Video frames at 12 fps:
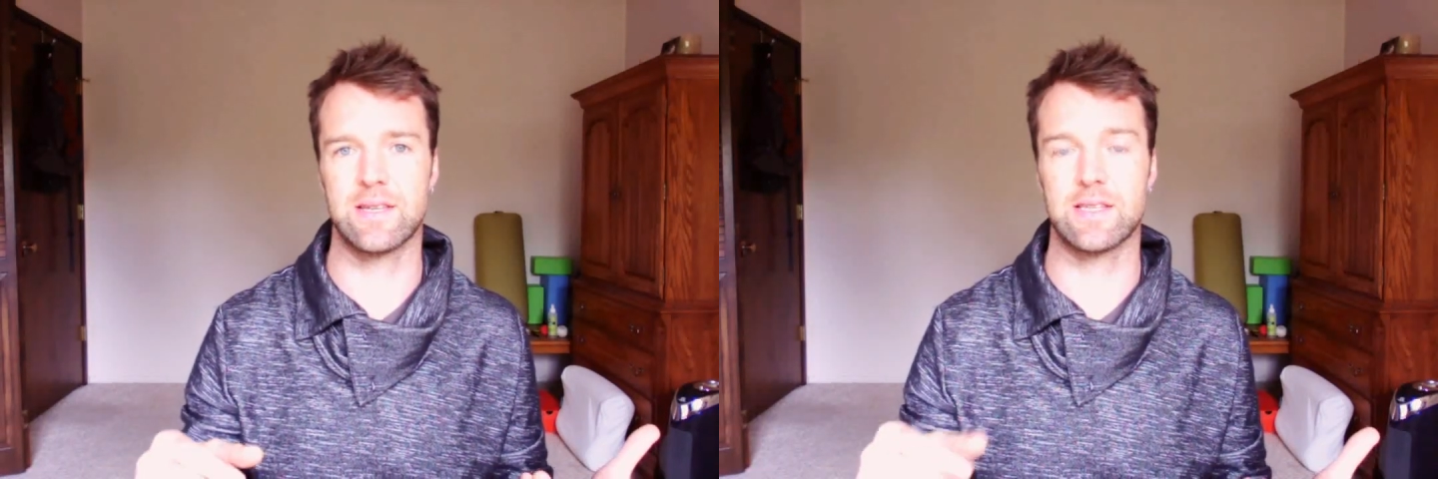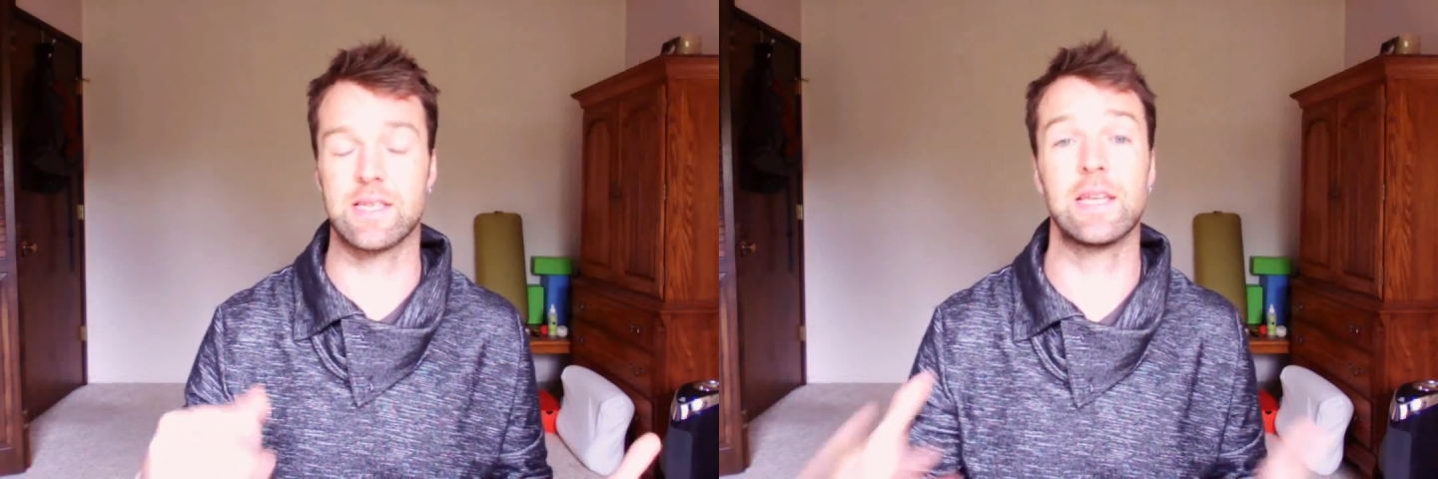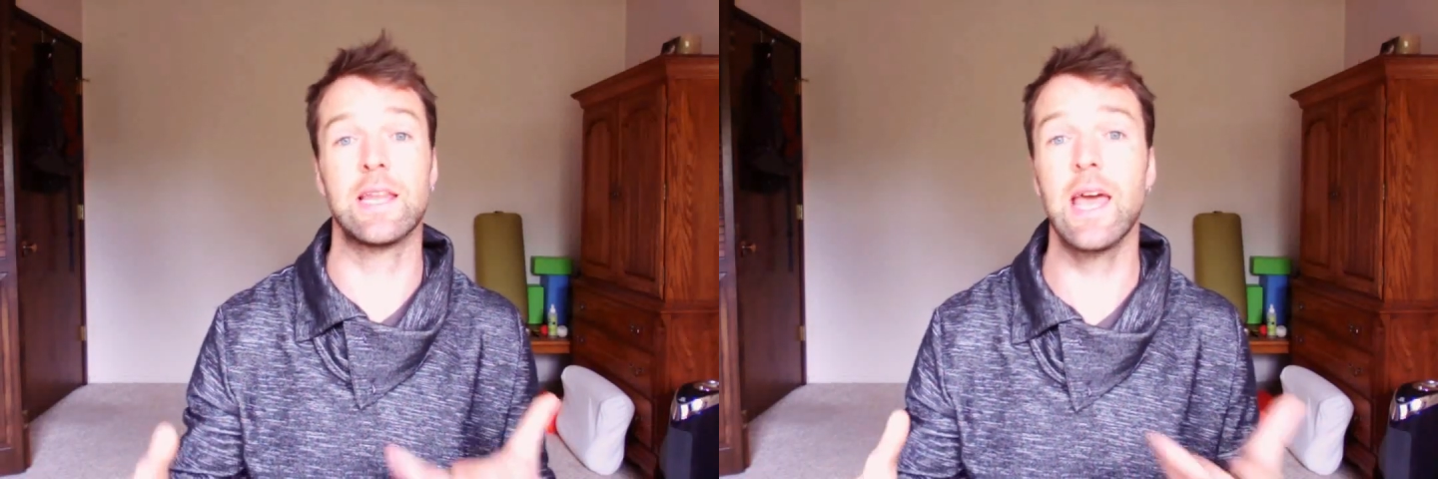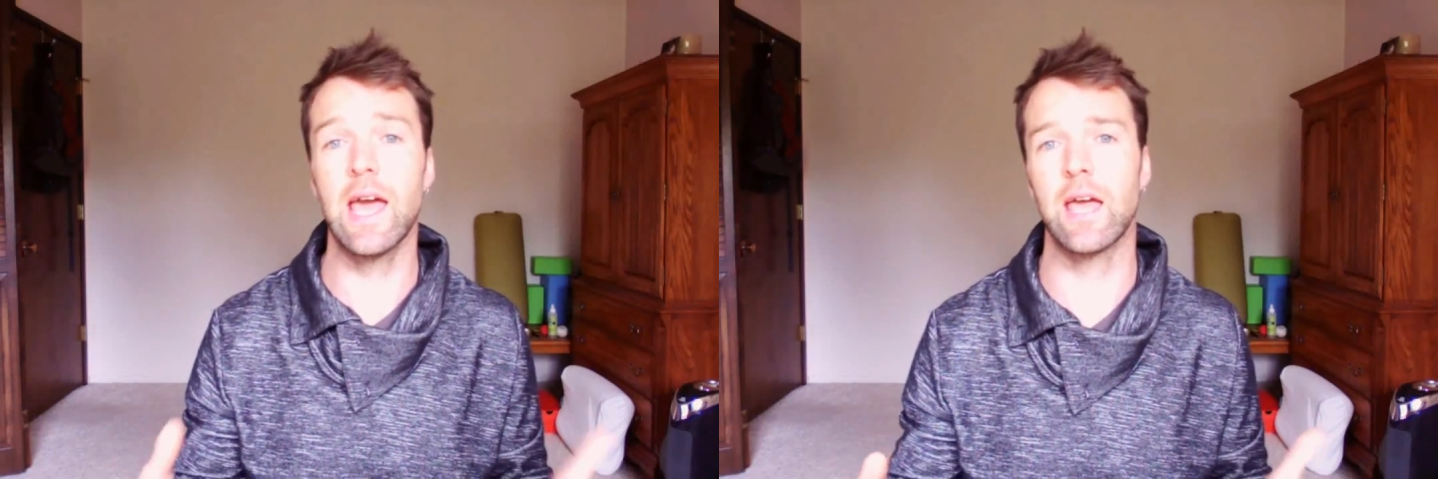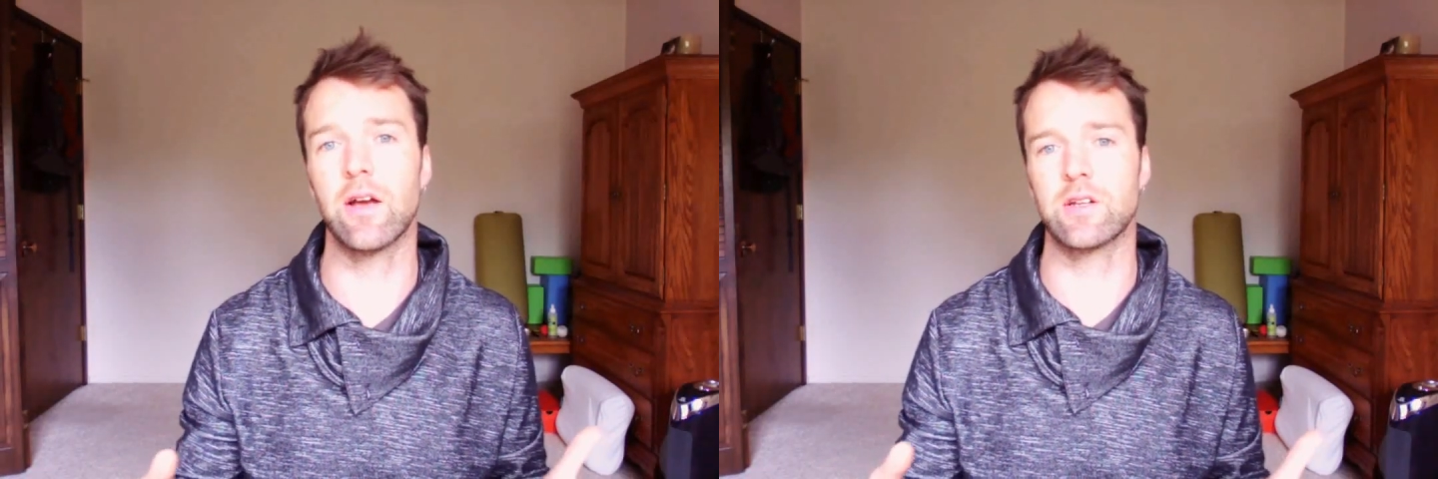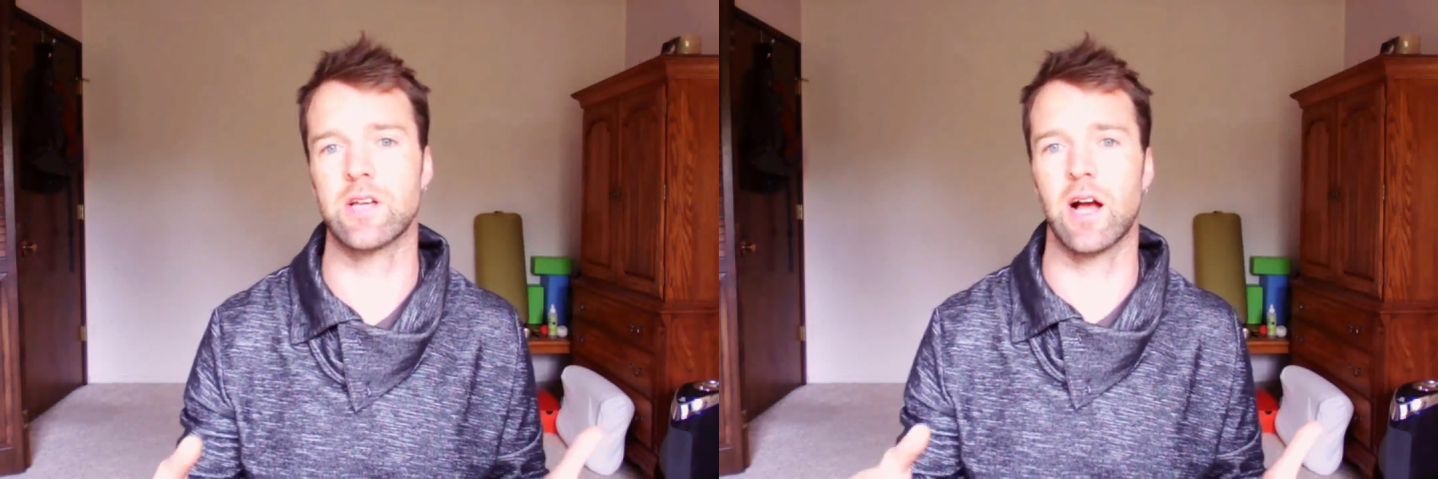
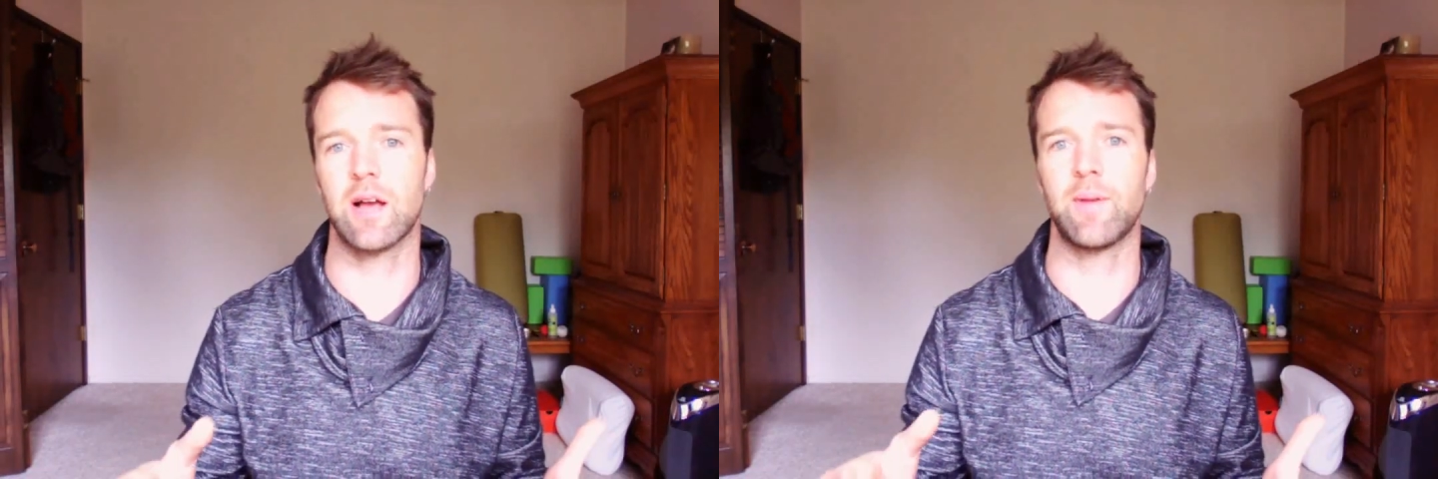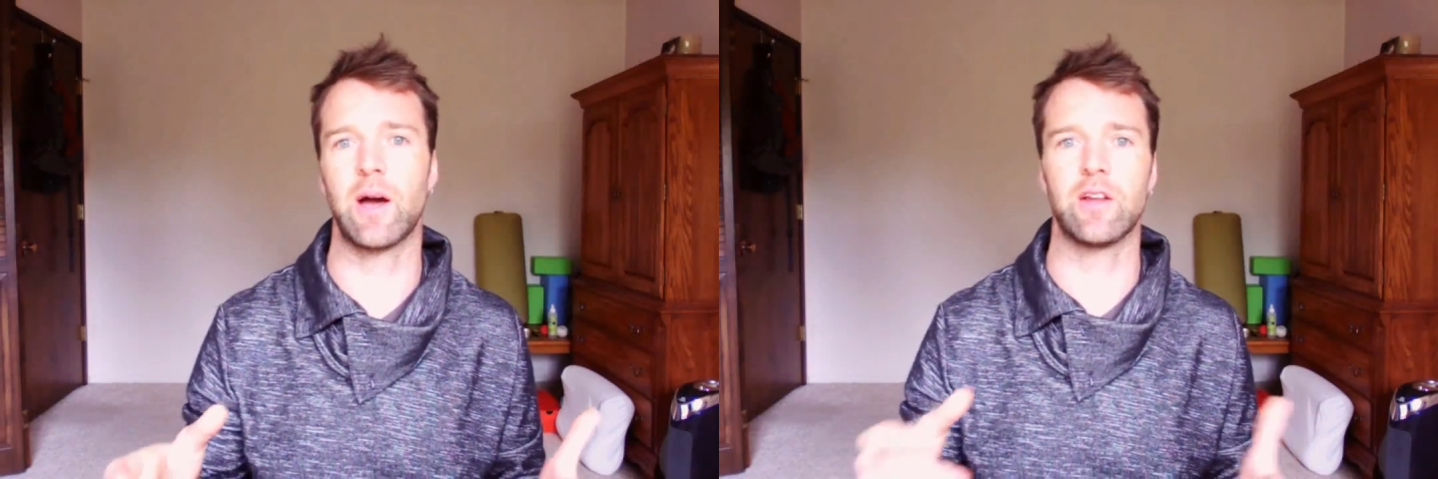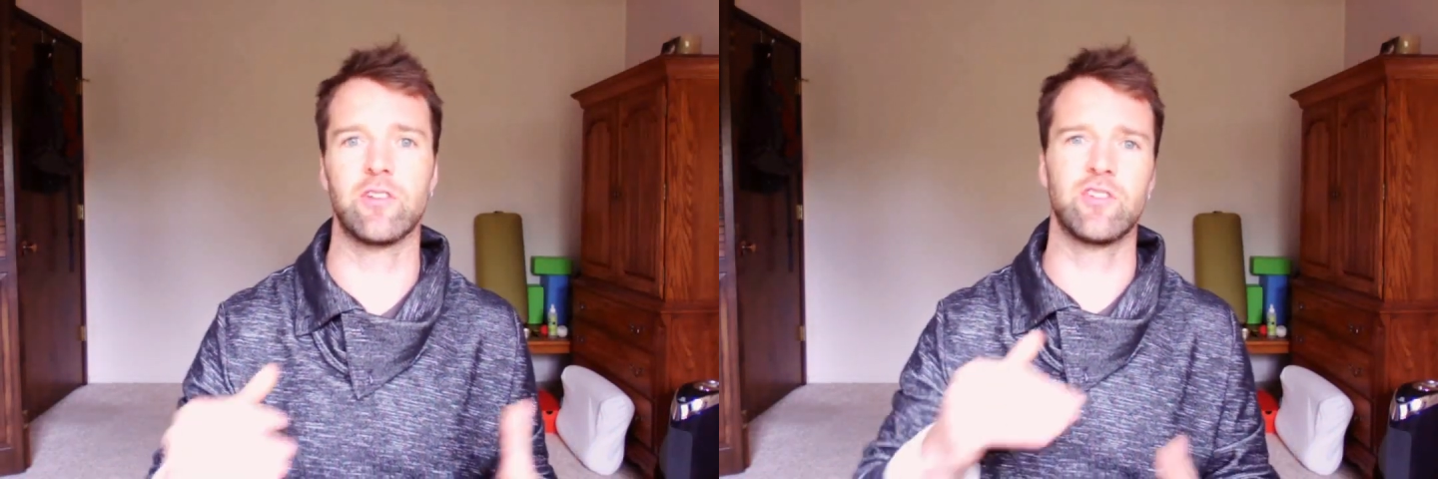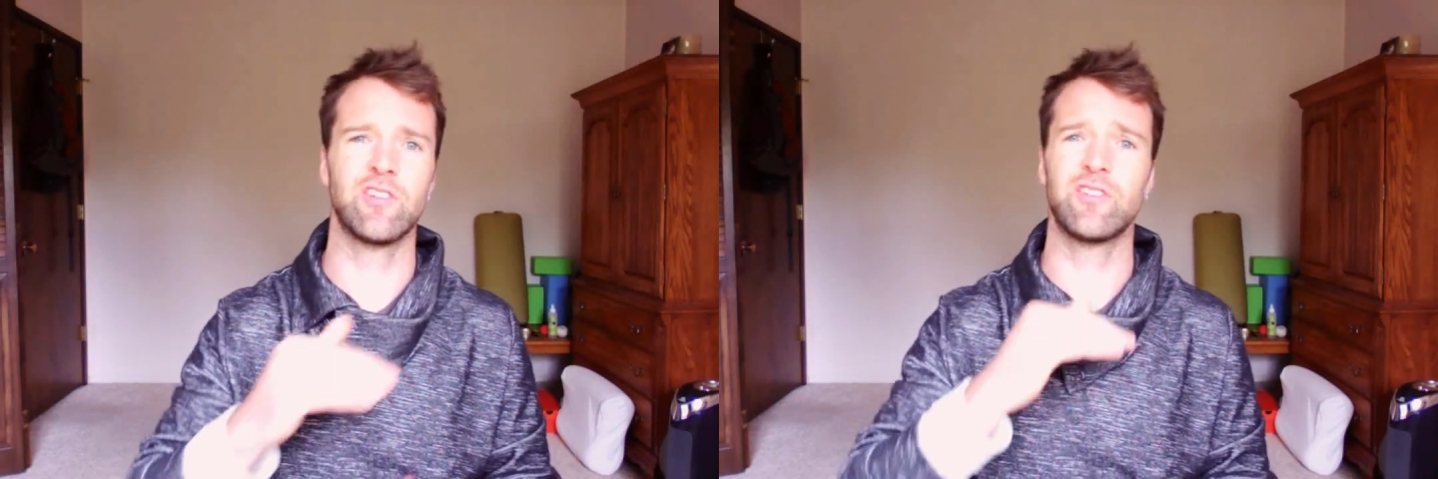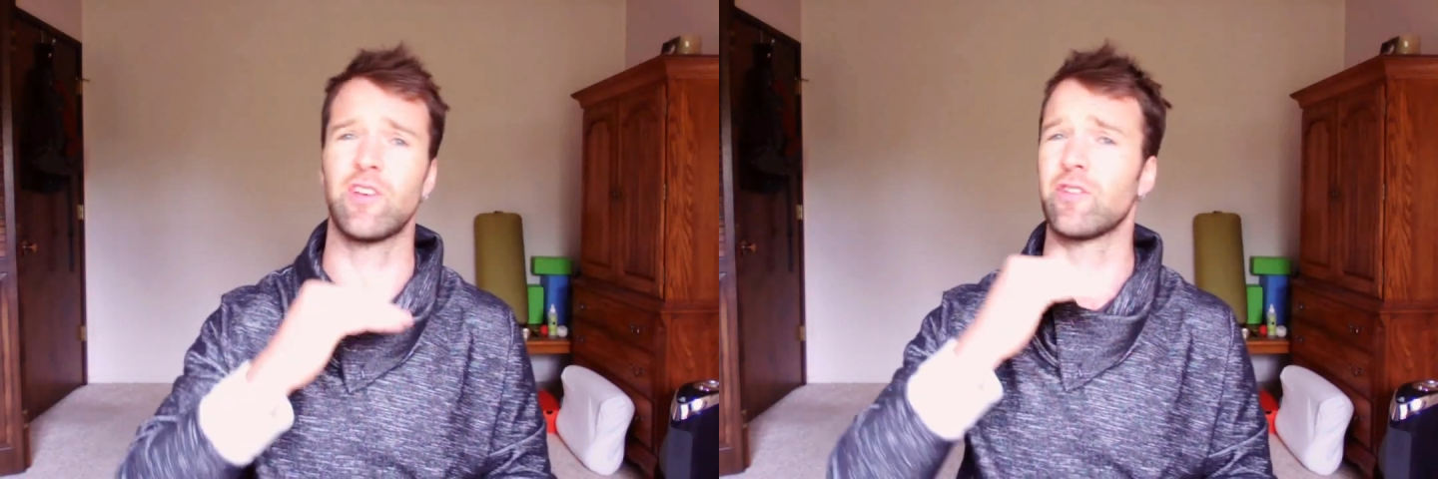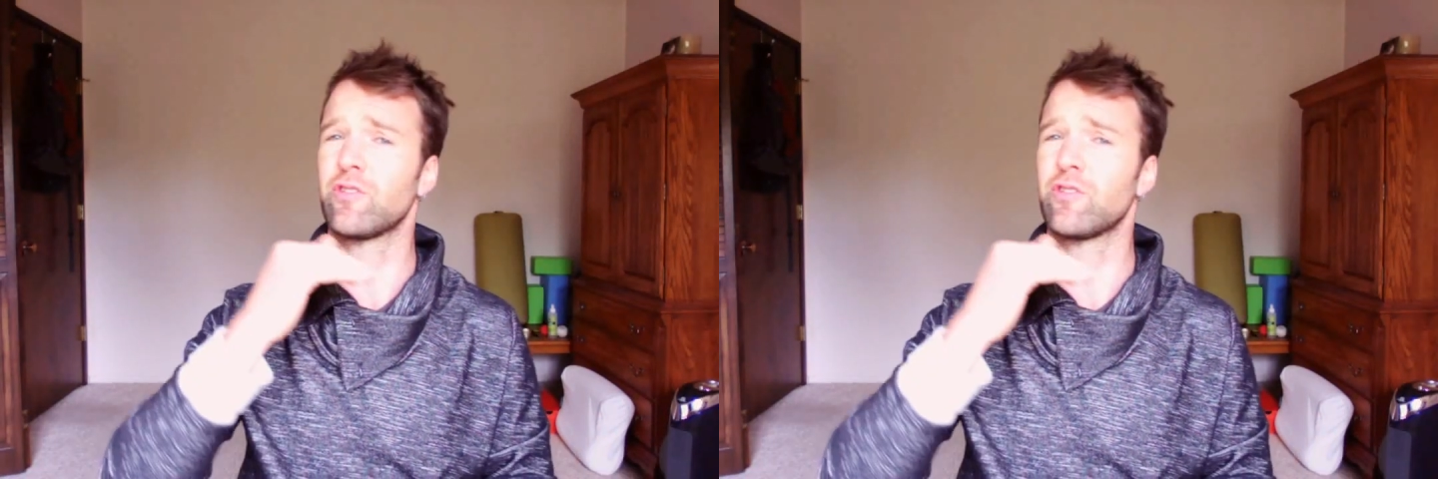today or talk about is just a